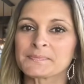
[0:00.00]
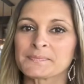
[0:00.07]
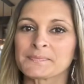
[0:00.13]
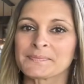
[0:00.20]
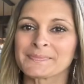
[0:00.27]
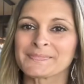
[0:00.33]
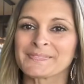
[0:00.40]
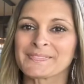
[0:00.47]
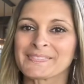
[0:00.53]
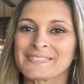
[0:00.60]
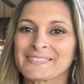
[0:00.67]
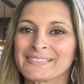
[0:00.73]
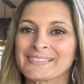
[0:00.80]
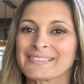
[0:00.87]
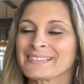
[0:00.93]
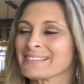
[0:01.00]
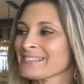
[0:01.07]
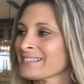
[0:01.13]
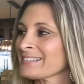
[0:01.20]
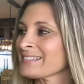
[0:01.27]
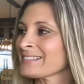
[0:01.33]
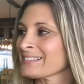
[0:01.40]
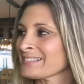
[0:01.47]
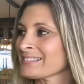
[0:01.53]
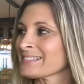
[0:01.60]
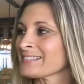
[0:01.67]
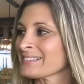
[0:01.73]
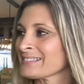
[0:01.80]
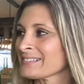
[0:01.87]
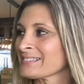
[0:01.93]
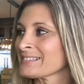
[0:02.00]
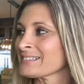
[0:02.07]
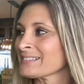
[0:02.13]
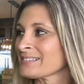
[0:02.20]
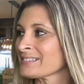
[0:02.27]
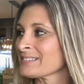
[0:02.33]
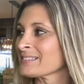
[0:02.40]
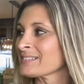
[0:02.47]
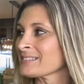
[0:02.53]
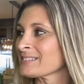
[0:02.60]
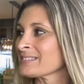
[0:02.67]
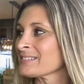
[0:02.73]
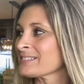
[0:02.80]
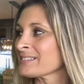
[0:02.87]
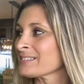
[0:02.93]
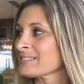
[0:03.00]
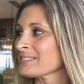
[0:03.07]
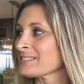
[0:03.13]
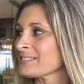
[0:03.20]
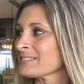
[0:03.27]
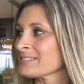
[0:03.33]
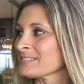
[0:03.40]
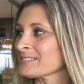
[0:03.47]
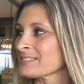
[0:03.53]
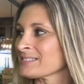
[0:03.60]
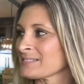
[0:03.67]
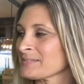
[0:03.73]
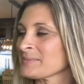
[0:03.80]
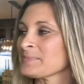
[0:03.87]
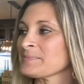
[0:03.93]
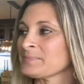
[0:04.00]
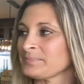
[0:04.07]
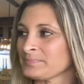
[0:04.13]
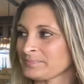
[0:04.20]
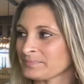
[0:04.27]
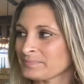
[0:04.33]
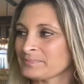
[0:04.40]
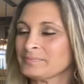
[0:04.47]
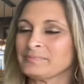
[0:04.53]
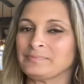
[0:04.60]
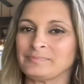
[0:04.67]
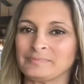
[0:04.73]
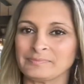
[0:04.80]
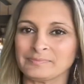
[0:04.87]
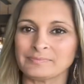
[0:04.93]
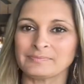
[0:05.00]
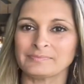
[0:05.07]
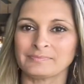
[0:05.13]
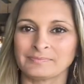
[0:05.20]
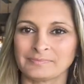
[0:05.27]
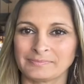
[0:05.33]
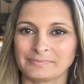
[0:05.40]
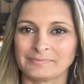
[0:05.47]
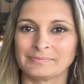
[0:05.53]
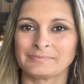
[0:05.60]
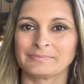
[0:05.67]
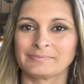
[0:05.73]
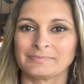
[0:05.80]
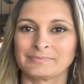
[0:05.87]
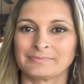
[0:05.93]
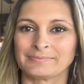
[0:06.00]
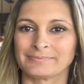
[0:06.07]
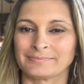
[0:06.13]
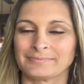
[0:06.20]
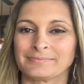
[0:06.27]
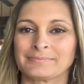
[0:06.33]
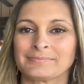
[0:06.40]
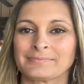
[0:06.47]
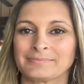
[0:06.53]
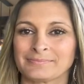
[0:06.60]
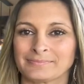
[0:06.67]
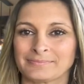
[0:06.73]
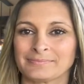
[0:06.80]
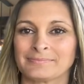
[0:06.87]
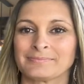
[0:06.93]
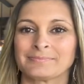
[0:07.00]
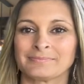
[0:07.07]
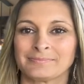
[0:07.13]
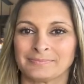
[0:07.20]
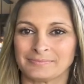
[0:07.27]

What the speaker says: [no speech]